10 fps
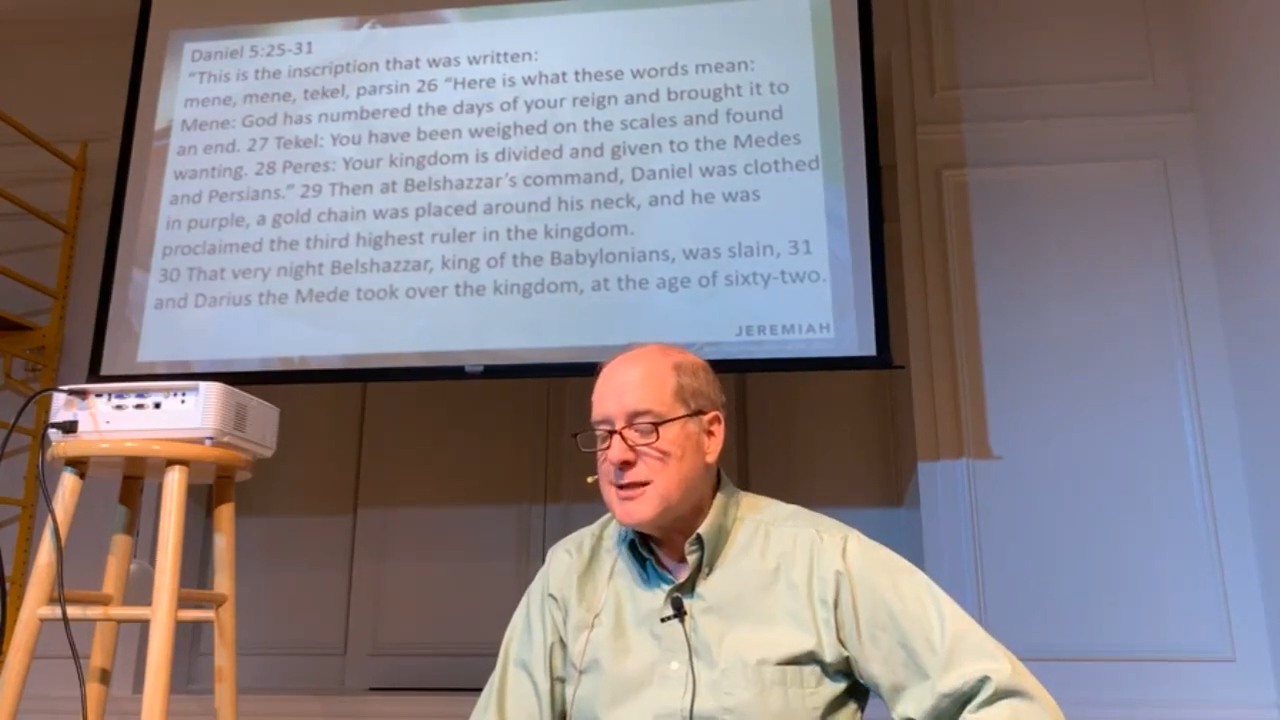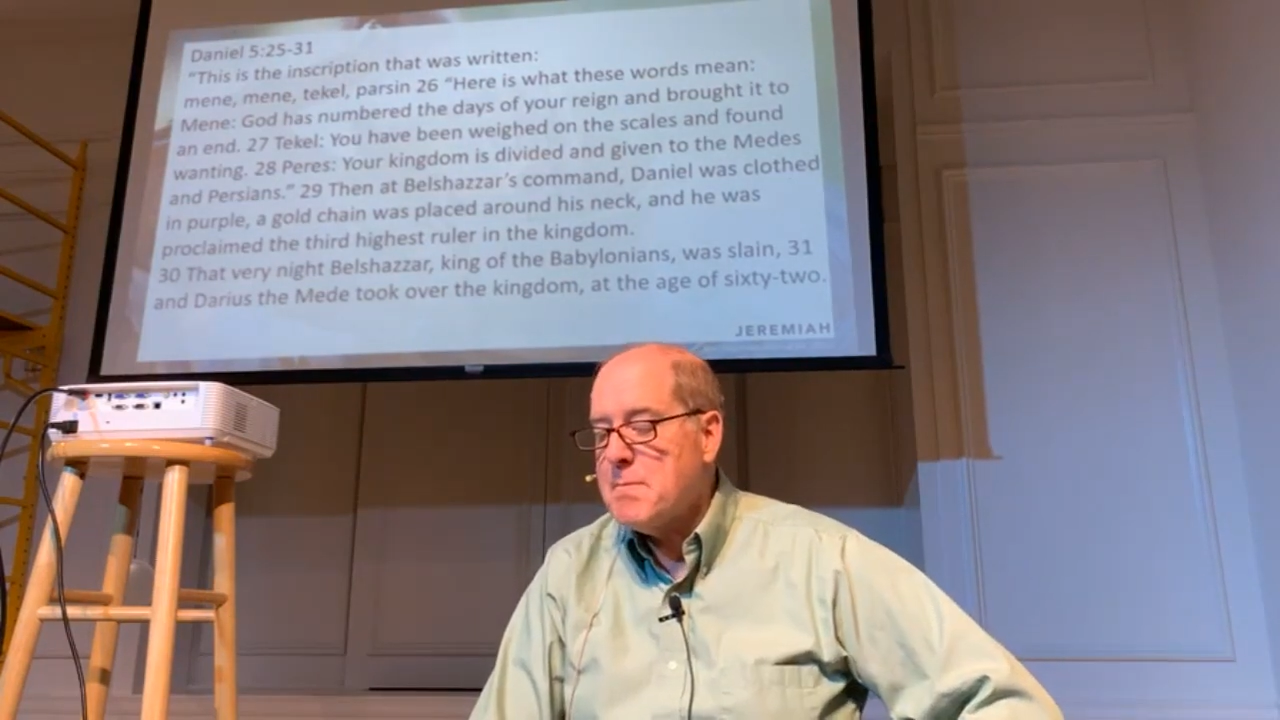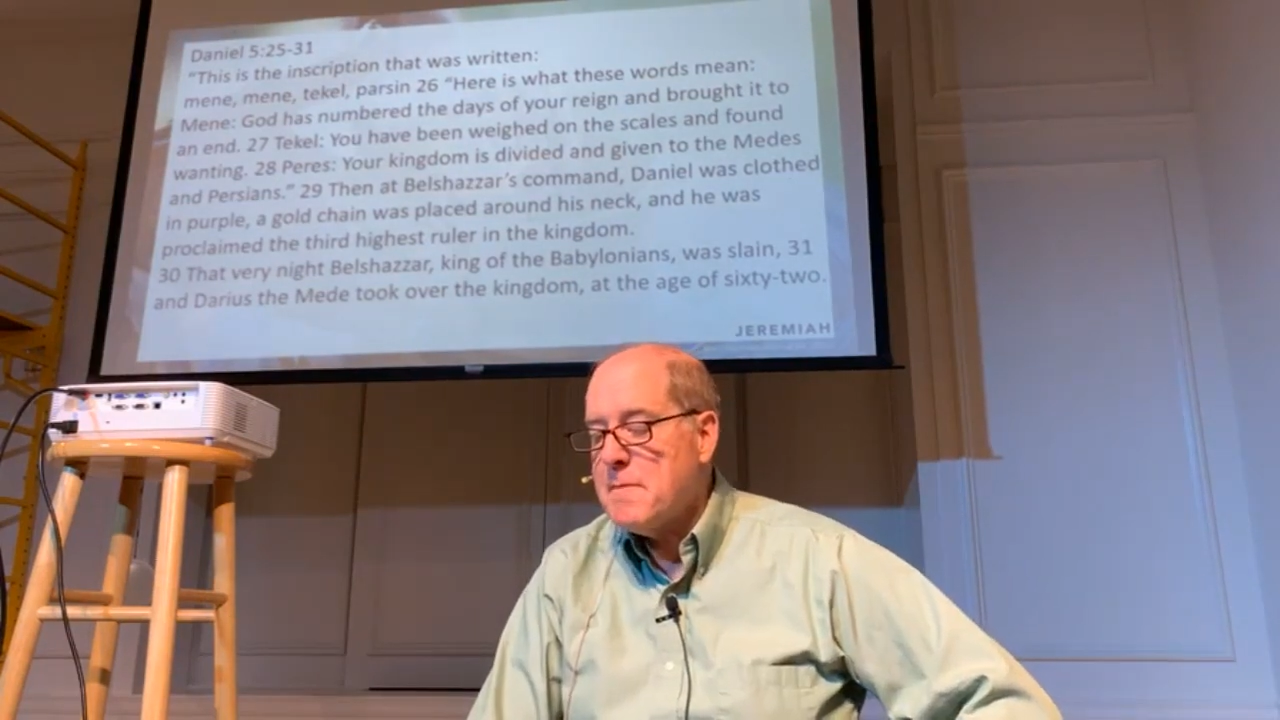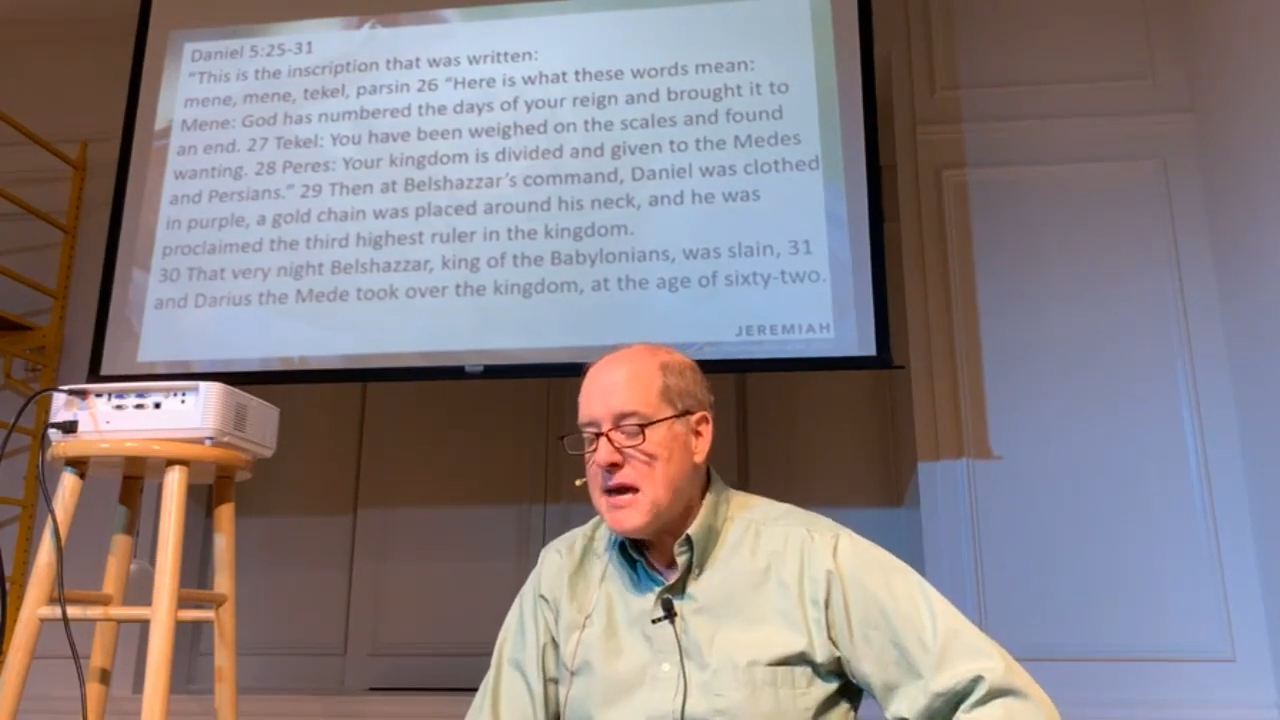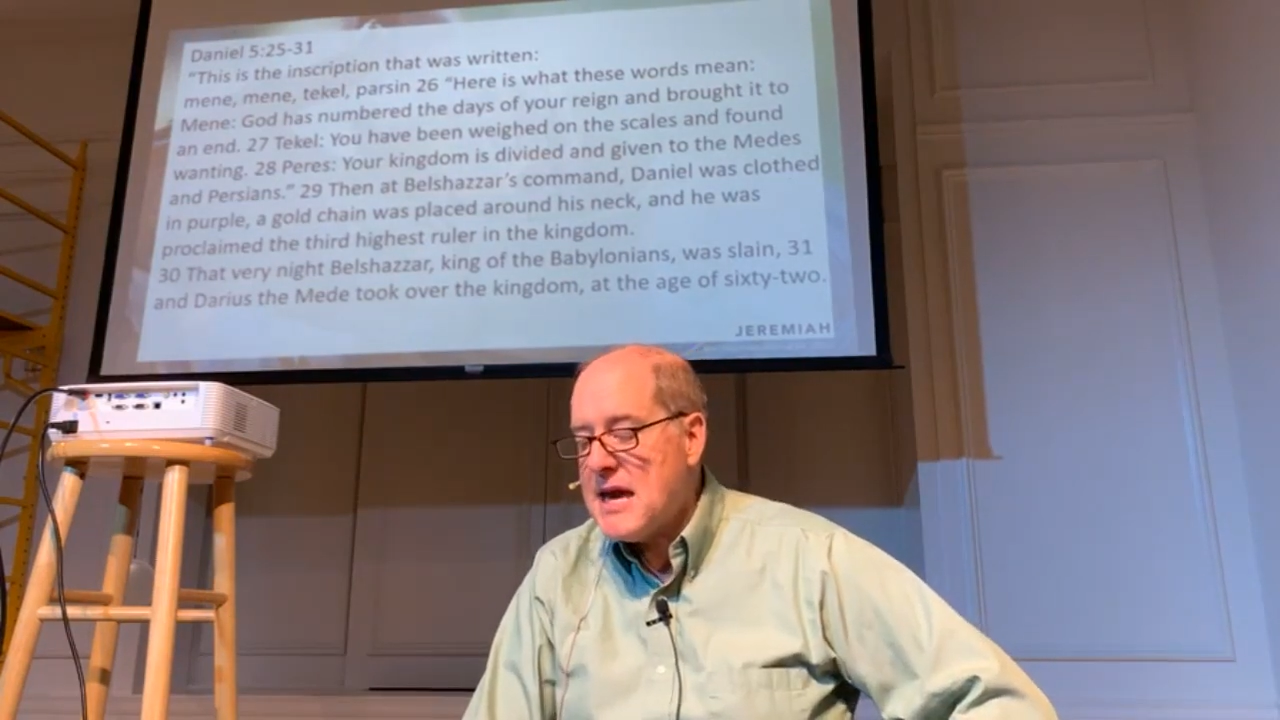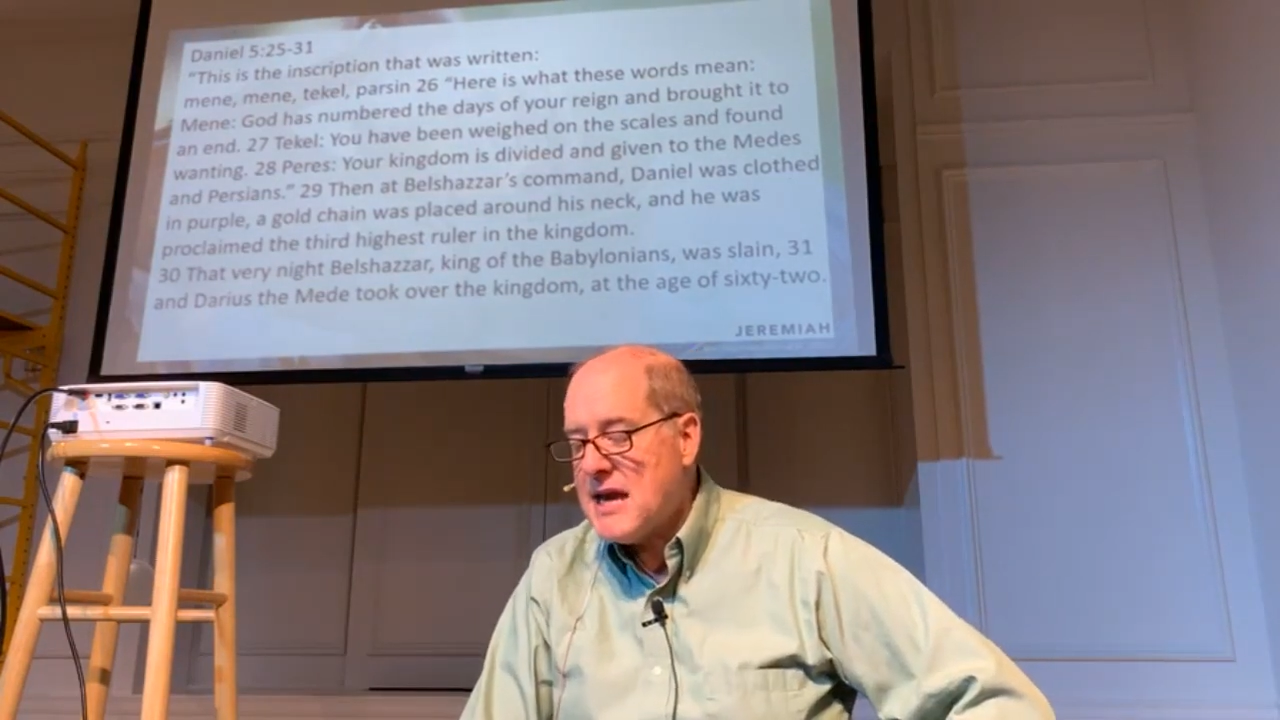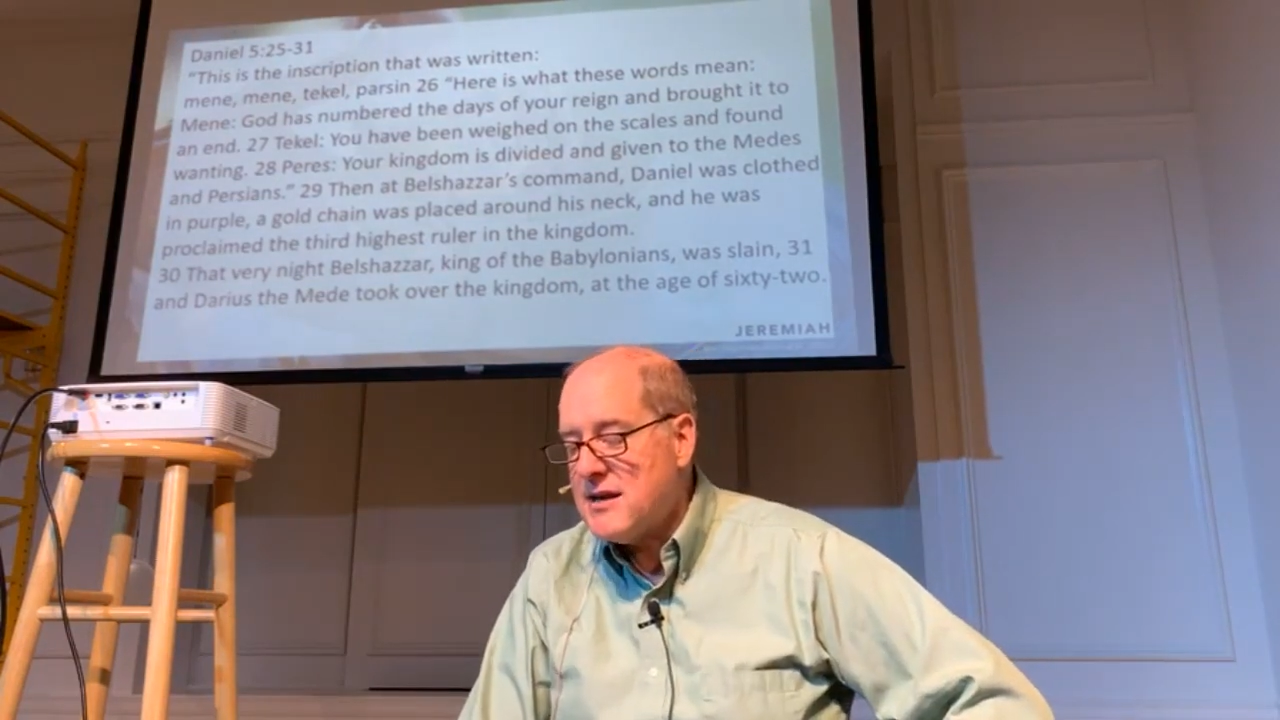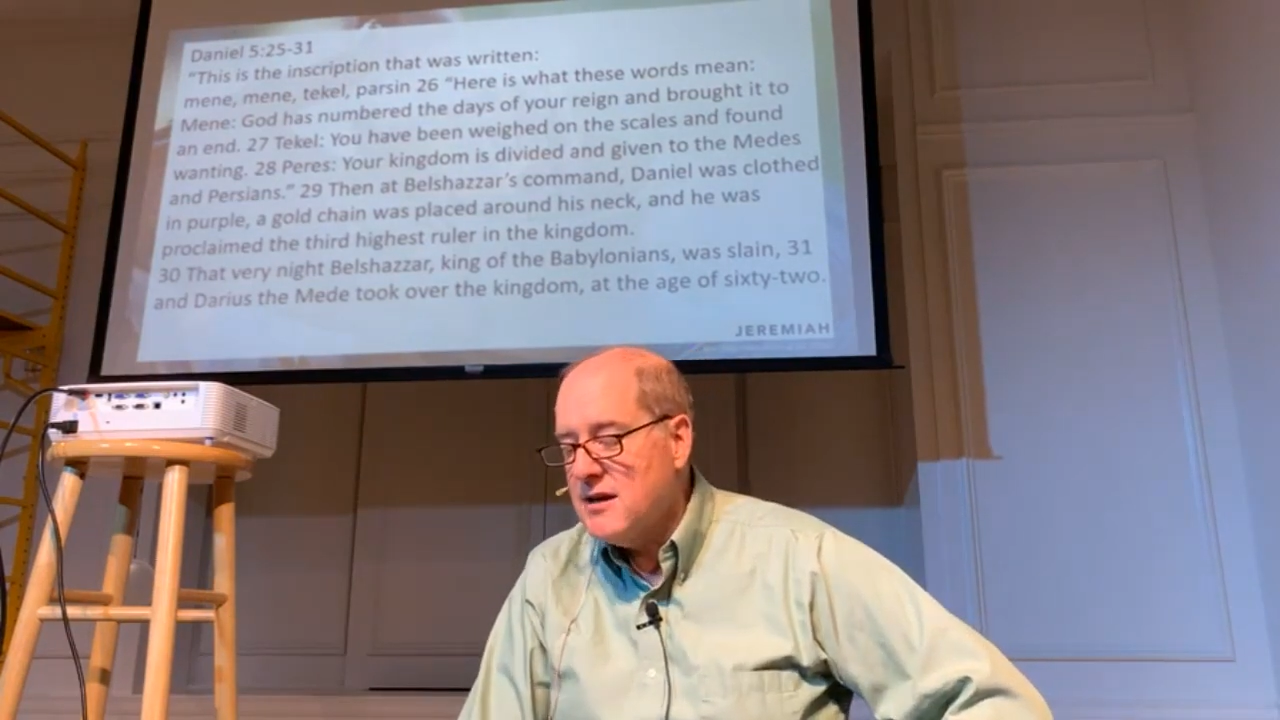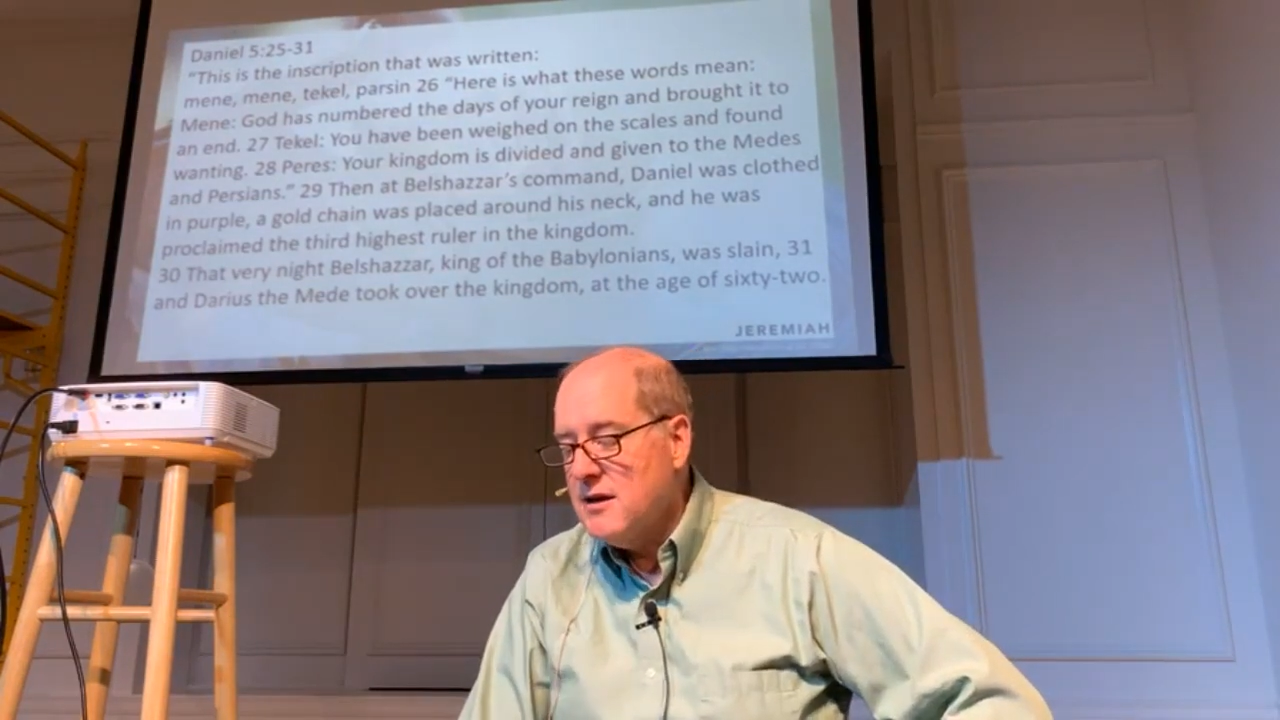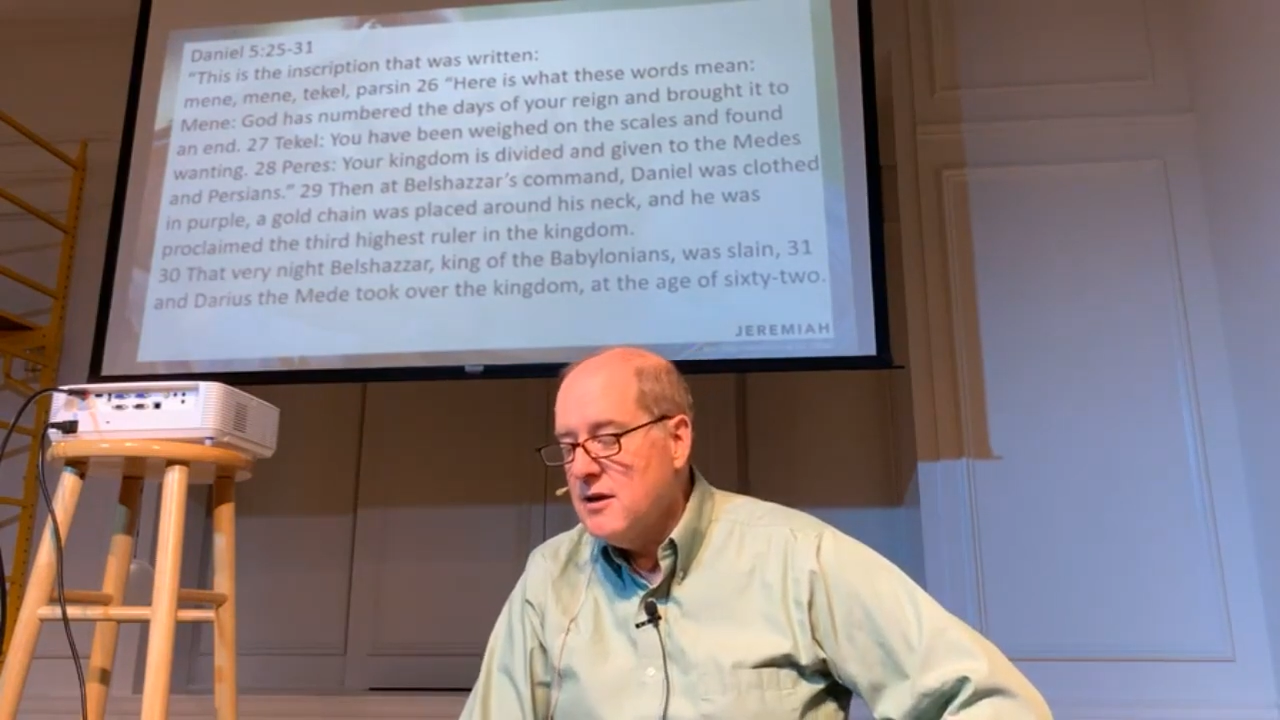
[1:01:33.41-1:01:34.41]
the
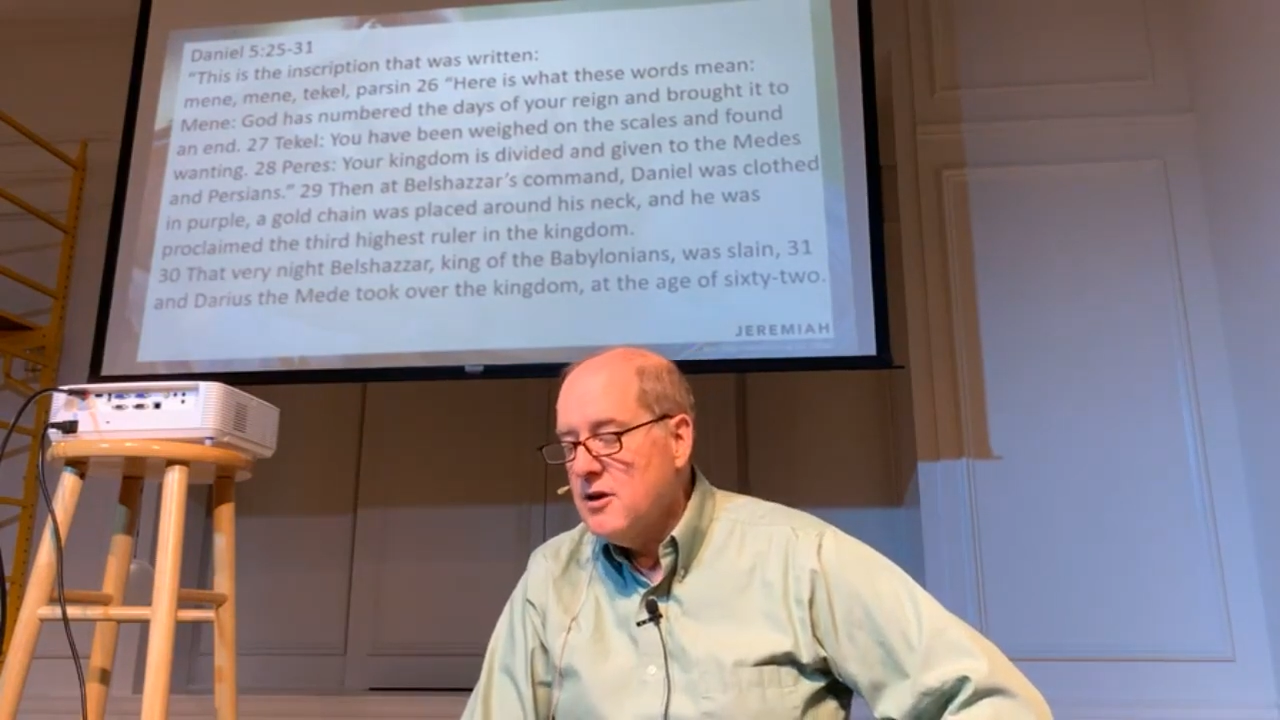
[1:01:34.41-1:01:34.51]
Mede